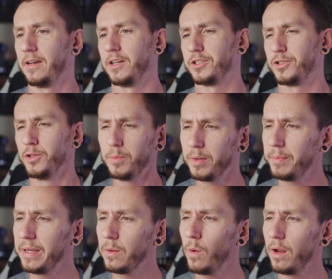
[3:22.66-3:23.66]
a super
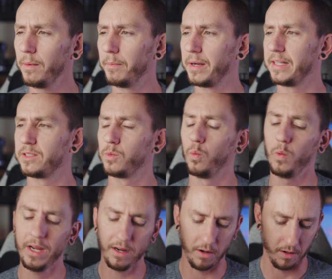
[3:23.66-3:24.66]
big one, but it's
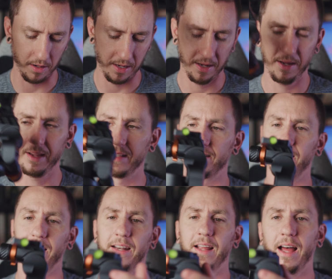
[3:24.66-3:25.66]
weird, is
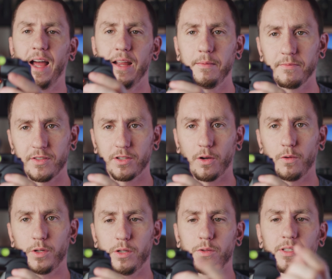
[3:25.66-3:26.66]
that I am
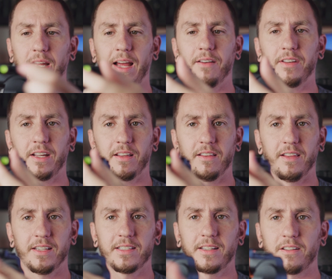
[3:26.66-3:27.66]
so used to having
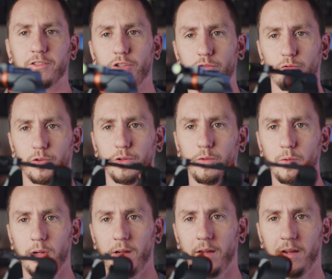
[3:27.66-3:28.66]
this little
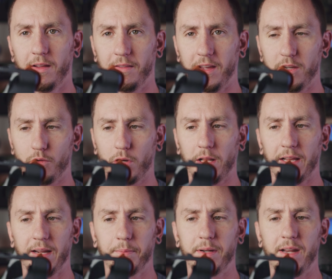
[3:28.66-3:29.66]
screw that you
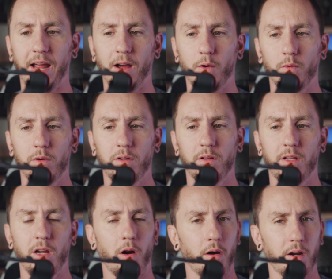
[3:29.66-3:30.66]
clamp down
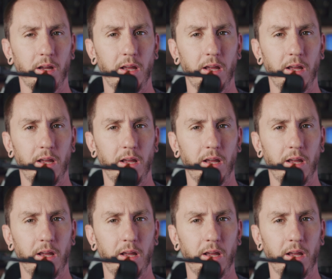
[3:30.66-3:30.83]
the arca